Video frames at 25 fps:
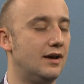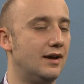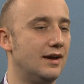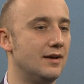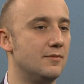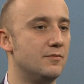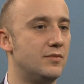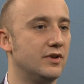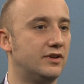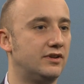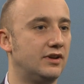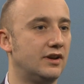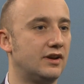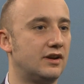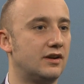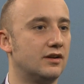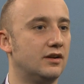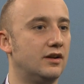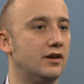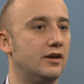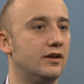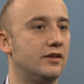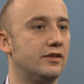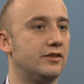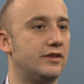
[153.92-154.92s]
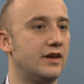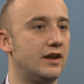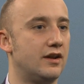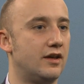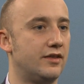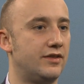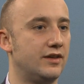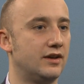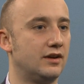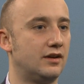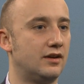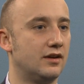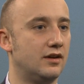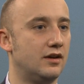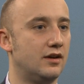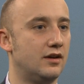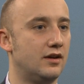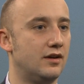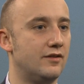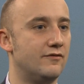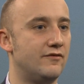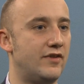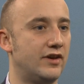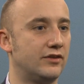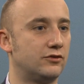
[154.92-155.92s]
in particular, then I think
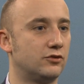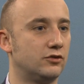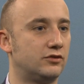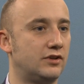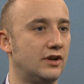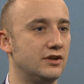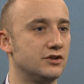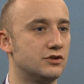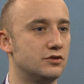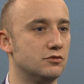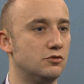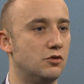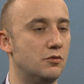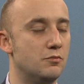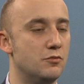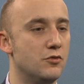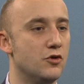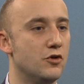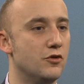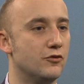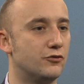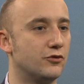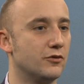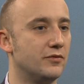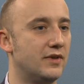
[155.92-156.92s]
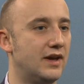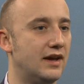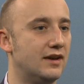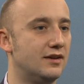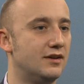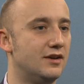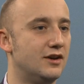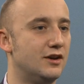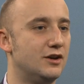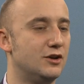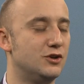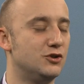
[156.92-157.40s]
investor attention will move from that